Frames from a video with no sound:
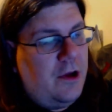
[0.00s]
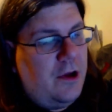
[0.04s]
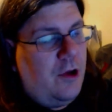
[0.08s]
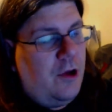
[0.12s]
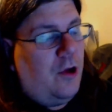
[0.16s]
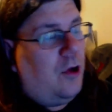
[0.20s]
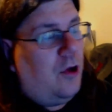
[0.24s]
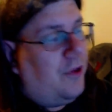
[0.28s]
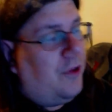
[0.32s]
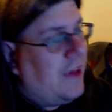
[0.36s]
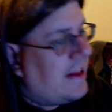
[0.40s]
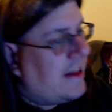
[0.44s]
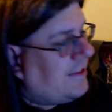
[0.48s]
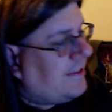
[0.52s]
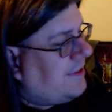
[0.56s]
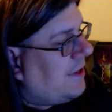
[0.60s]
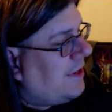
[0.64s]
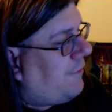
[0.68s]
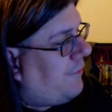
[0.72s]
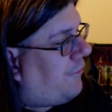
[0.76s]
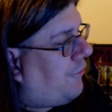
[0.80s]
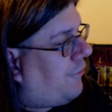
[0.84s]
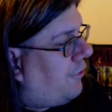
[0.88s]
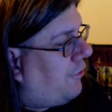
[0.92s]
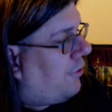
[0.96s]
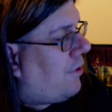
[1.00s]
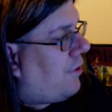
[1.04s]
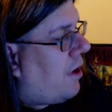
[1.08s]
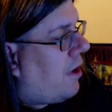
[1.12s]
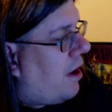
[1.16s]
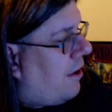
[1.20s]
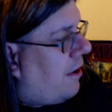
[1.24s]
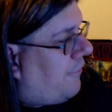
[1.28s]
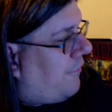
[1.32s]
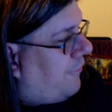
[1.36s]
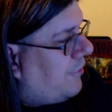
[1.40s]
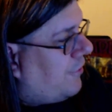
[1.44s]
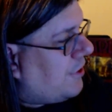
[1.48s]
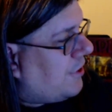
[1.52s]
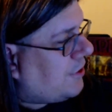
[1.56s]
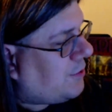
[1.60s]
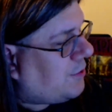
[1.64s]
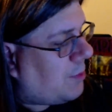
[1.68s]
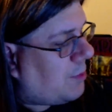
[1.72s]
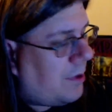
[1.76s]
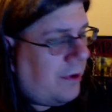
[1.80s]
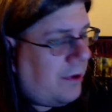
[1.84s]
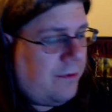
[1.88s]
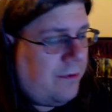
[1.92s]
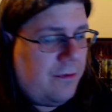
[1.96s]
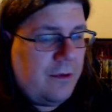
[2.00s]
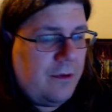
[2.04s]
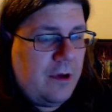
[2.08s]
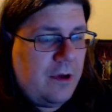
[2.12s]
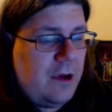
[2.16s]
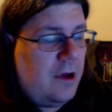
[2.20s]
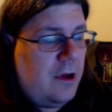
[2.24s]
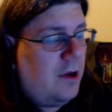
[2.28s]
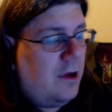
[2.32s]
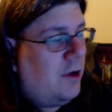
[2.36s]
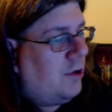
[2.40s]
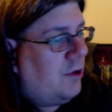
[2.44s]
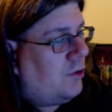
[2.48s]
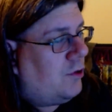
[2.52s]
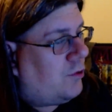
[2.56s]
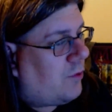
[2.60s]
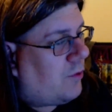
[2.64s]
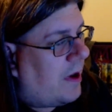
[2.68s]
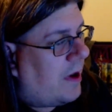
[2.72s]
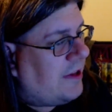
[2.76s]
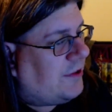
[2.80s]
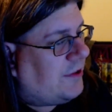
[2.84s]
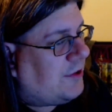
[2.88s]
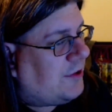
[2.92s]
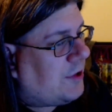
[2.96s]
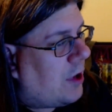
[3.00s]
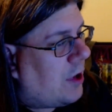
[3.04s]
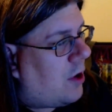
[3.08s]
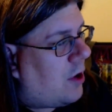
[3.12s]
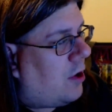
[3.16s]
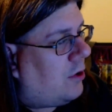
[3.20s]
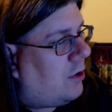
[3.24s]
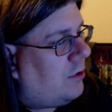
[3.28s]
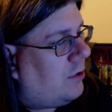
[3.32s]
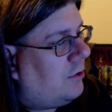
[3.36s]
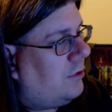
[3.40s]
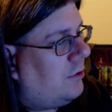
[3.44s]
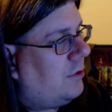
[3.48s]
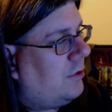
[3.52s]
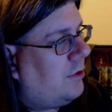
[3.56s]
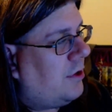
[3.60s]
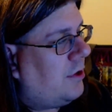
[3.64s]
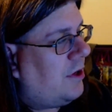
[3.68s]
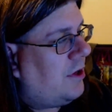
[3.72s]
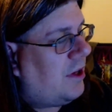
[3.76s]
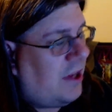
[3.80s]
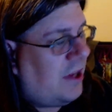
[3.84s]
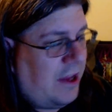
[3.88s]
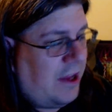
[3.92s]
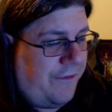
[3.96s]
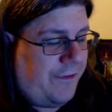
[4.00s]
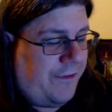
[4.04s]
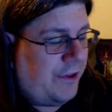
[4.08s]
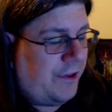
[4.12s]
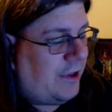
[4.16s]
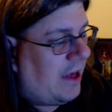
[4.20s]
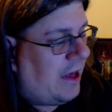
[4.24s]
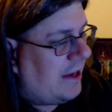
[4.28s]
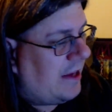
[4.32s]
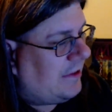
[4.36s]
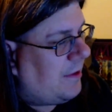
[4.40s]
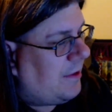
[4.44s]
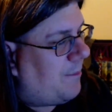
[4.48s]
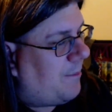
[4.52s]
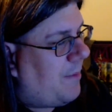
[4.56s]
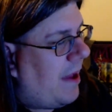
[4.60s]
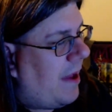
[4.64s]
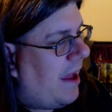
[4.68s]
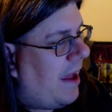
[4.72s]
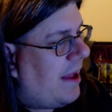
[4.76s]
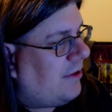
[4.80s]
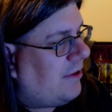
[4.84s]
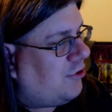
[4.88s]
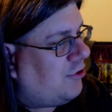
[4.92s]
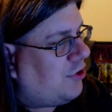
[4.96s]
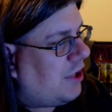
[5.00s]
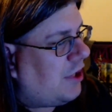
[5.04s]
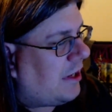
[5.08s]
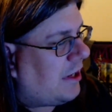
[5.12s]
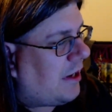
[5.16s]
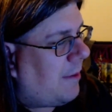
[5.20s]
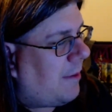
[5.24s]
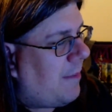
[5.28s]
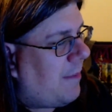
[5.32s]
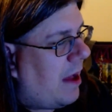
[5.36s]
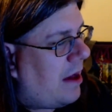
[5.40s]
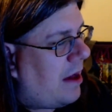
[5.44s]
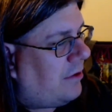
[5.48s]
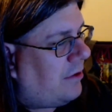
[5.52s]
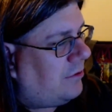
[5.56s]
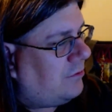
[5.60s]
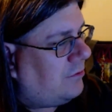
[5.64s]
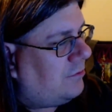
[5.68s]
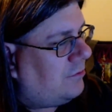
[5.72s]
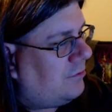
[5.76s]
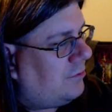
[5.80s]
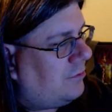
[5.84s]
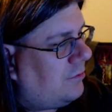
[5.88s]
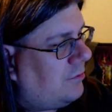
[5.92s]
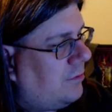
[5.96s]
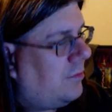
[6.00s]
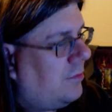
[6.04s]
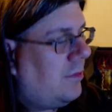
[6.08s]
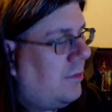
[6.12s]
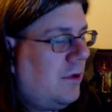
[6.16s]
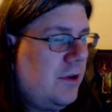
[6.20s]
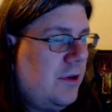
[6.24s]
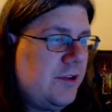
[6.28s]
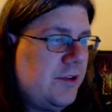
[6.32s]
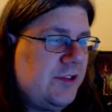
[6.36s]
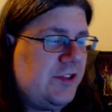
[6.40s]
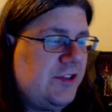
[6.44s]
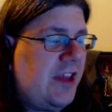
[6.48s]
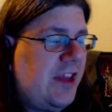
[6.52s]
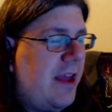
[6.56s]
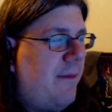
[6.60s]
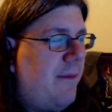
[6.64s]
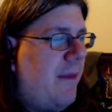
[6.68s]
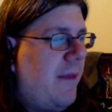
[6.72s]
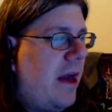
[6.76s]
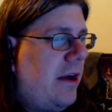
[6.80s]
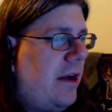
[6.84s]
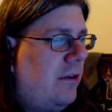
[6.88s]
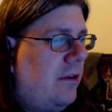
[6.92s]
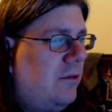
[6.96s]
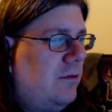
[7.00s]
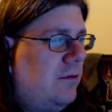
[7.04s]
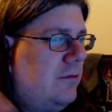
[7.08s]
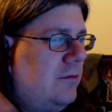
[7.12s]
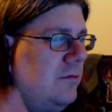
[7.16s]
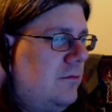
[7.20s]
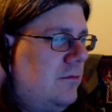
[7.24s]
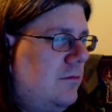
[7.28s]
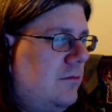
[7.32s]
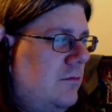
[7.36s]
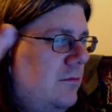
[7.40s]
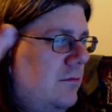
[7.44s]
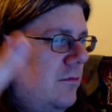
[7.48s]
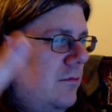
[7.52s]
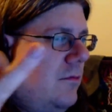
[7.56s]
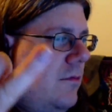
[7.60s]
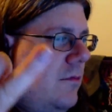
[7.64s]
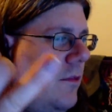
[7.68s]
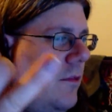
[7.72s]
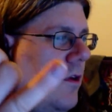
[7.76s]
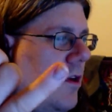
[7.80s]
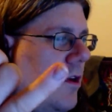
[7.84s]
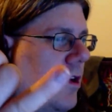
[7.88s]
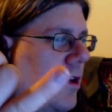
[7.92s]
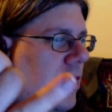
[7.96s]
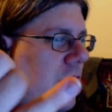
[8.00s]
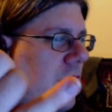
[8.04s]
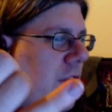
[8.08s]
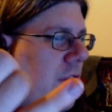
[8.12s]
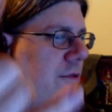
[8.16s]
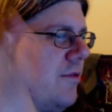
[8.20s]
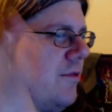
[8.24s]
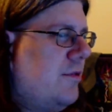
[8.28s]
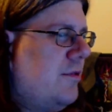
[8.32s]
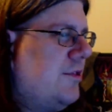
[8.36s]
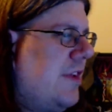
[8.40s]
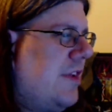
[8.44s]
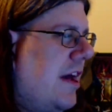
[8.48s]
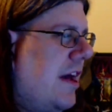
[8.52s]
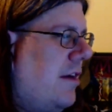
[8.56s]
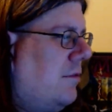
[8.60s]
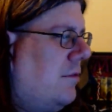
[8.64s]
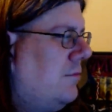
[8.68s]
that's it for this one. Great song. If you like the band, check them out. Stay metal. Calendros out.